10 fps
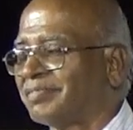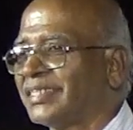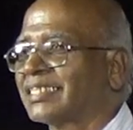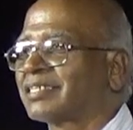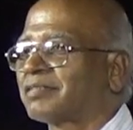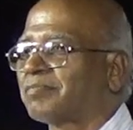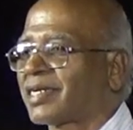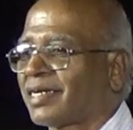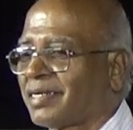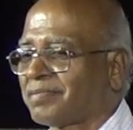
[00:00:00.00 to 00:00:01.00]
weeks,
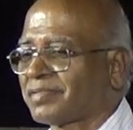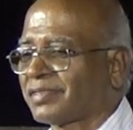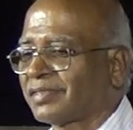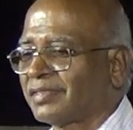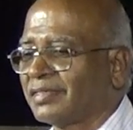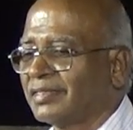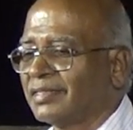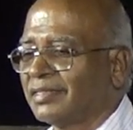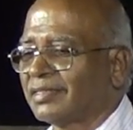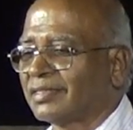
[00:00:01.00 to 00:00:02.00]
perhaps,
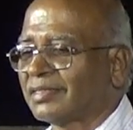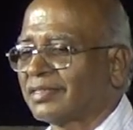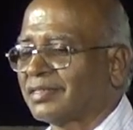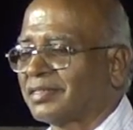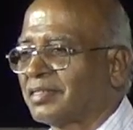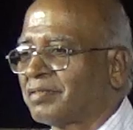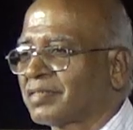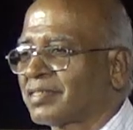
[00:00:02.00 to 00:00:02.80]
I